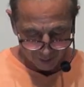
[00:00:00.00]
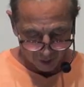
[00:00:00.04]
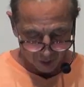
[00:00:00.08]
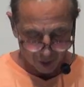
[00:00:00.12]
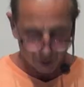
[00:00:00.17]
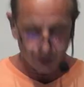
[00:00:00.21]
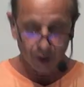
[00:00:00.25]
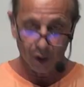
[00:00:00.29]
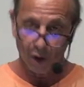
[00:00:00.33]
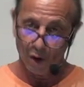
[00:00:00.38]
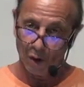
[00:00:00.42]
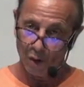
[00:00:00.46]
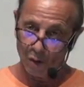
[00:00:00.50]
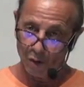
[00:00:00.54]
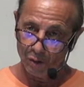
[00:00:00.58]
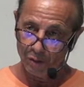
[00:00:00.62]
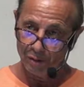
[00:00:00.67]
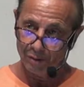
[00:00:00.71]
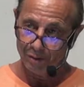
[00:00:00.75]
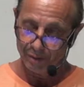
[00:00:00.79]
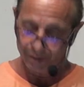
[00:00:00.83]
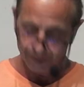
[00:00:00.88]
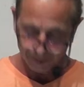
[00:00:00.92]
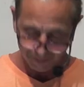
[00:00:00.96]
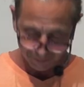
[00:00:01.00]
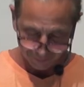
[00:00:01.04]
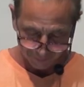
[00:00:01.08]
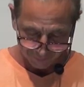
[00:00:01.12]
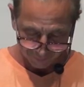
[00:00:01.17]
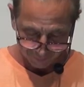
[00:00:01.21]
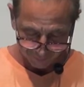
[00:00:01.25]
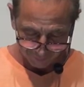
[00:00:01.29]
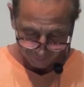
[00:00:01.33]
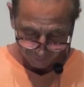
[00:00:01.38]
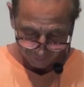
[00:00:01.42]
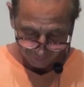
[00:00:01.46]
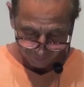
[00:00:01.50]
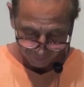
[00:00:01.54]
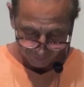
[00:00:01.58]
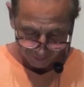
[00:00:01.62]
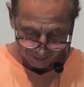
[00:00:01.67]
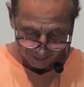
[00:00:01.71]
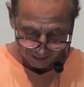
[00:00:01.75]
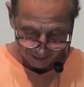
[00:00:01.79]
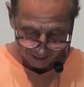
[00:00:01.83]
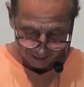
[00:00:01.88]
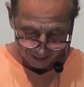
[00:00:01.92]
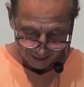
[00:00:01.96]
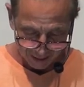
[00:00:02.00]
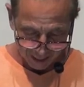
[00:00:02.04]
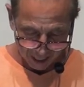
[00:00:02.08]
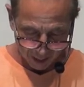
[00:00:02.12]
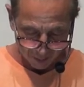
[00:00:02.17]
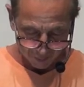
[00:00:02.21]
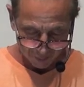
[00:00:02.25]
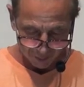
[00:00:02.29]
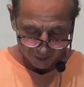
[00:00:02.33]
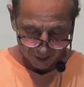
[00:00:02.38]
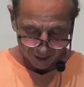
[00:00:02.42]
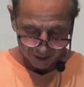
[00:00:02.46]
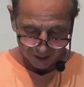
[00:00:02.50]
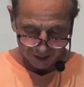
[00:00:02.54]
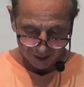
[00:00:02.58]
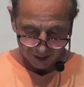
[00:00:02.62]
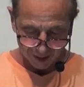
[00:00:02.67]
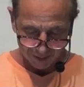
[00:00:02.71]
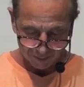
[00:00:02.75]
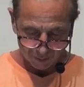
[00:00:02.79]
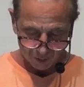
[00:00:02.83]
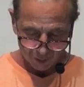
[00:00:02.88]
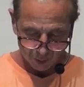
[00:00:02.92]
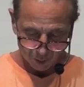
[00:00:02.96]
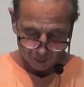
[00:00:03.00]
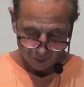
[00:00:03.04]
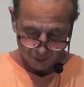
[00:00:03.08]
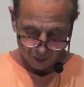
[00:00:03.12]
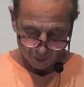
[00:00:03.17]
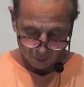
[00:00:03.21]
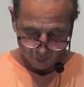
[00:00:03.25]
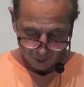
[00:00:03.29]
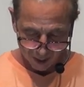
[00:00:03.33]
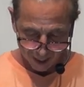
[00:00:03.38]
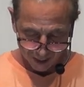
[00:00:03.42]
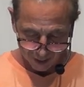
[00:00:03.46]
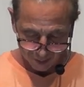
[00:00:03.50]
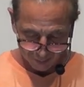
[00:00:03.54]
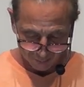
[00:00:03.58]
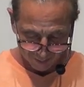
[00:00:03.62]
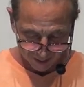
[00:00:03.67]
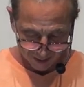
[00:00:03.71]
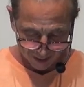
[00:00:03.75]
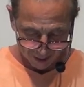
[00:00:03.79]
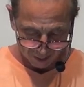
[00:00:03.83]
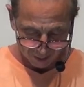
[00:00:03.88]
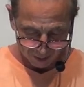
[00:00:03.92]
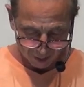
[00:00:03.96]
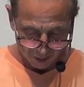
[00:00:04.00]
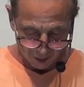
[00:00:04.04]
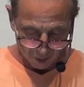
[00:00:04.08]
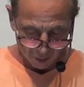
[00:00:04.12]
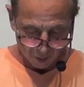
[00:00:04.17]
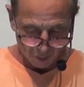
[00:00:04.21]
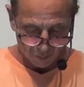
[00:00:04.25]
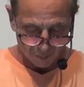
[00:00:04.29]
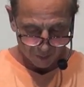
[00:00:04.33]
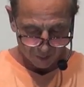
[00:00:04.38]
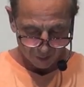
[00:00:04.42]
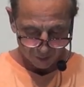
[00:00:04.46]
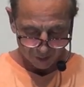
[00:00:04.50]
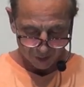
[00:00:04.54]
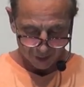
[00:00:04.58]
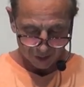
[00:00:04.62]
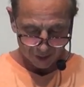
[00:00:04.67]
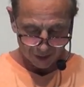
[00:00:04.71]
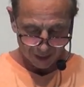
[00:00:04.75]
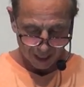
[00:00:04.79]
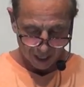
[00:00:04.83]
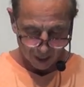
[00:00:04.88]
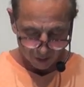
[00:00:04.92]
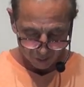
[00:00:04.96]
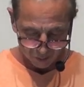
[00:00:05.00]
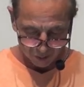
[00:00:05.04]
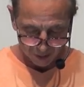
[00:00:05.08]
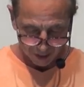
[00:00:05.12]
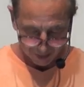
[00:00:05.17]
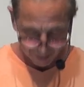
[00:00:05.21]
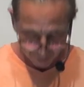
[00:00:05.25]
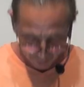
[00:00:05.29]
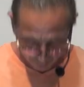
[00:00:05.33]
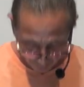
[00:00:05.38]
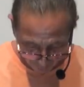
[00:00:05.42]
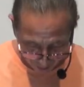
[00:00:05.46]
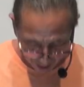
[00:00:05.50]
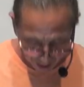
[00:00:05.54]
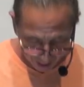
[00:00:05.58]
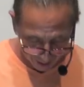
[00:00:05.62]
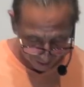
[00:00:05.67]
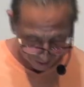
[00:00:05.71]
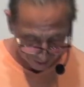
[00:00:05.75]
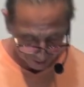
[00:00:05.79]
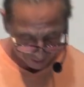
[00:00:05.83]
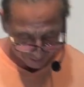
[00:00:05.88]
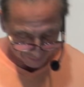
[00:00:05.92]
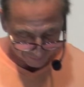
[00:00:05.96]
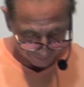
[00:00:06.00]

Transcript: hello, I will liken him to be a wise man who built his house on the rock.